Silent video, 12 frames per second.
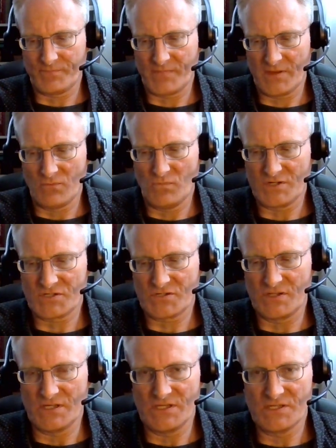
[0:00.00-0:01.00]
in which
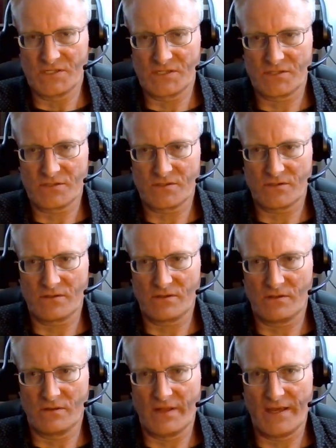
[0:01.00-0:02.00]
these
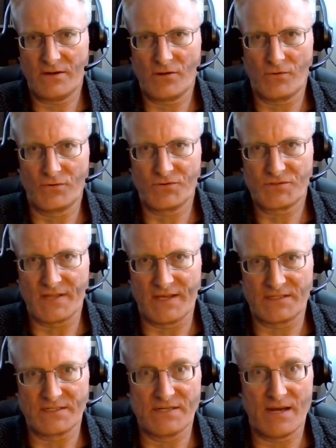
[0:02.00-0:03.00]
landowners that
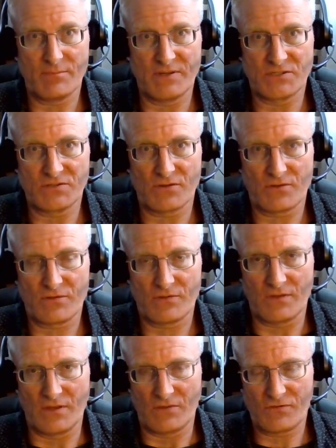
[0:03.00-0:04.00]
did not meet
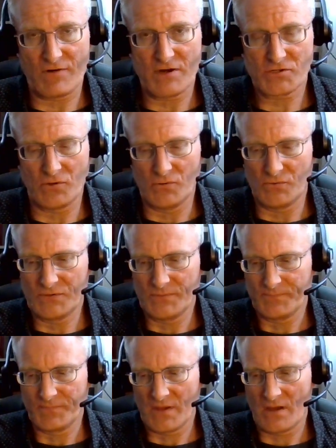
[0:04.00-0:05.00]
the threshold
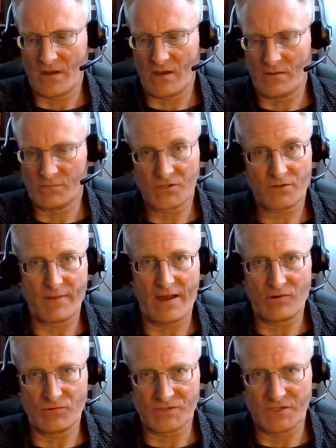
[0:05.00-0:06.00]
took
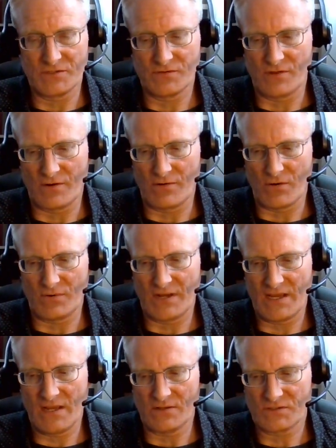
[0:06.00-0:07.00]
matters into their own
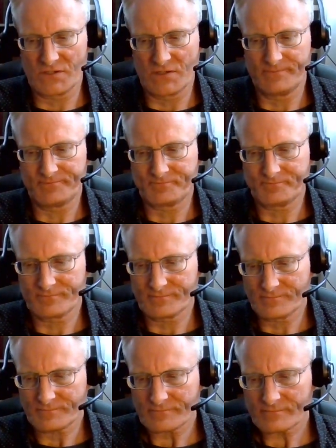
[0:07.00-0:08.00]
hands.
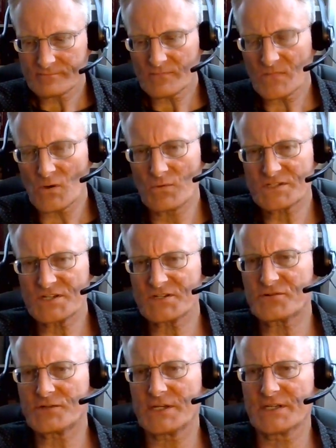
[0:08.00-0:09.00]
What's
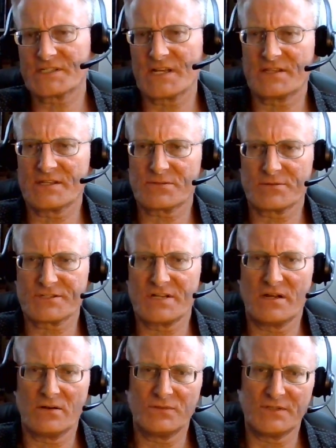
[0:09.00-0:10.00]
interesting is that this was
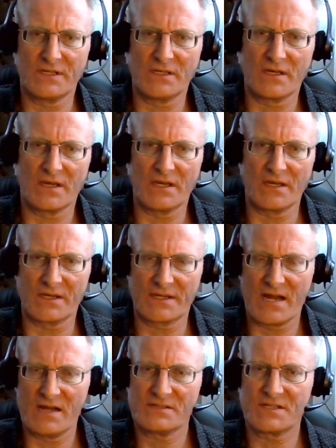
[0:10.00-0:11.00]
not only a
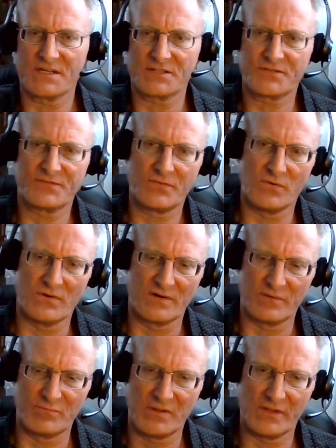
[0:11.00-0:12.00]
contest
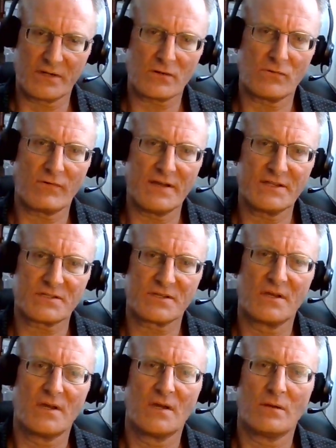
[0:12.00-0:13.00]
for political rights,
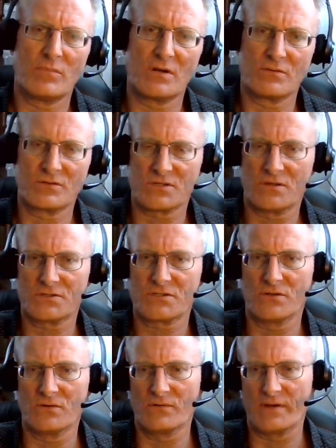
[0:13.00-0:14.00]
but it was
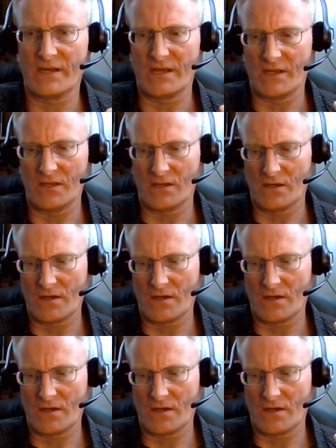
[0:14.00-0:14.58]
also a